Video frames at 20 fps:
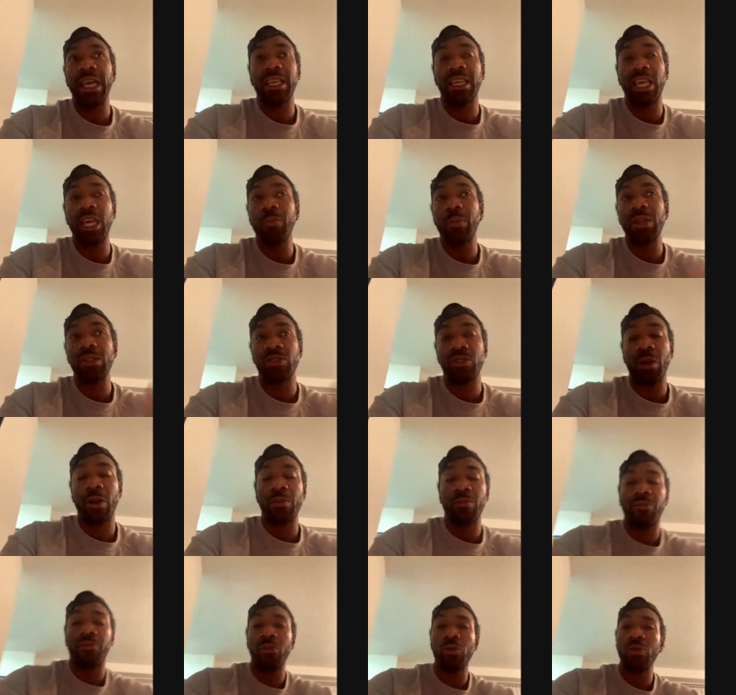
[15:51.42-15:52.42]
keeping
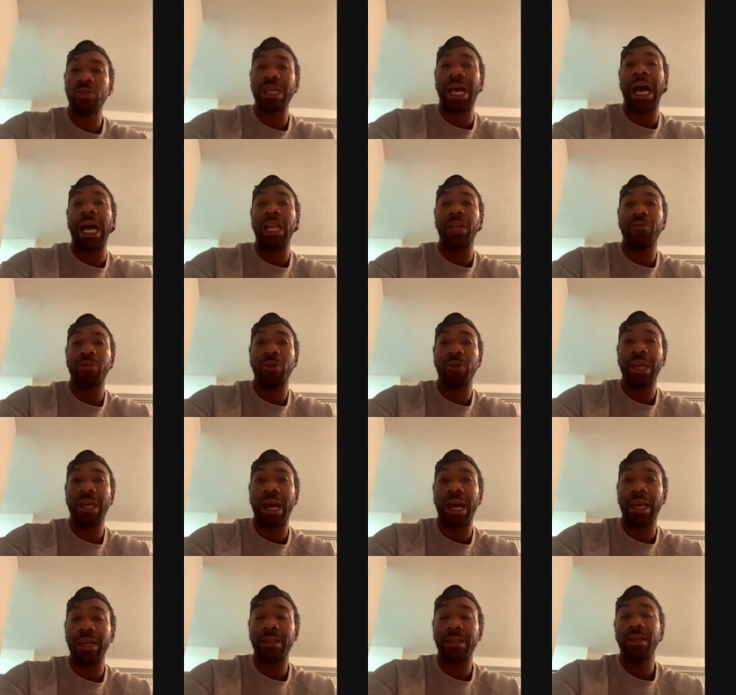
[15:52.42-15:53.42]
certain foods out of your
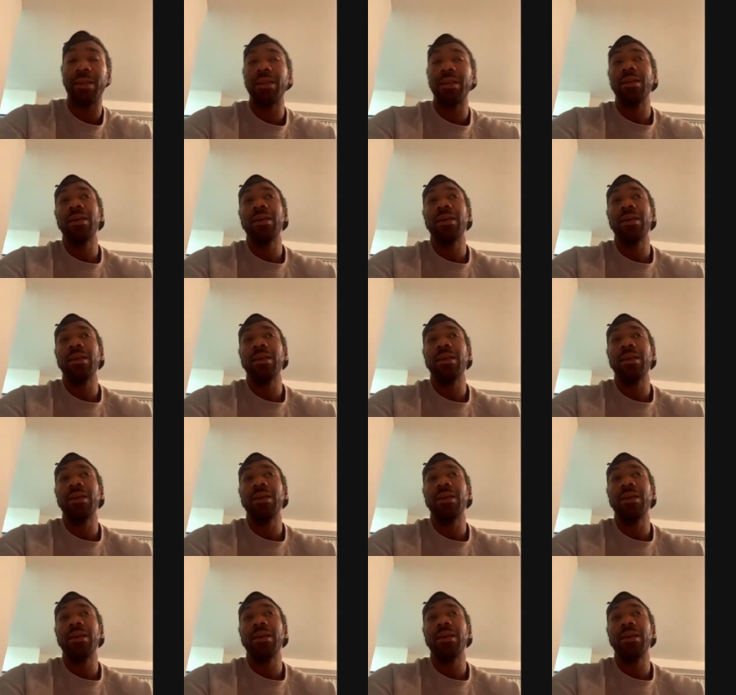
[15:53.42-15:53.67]
diet,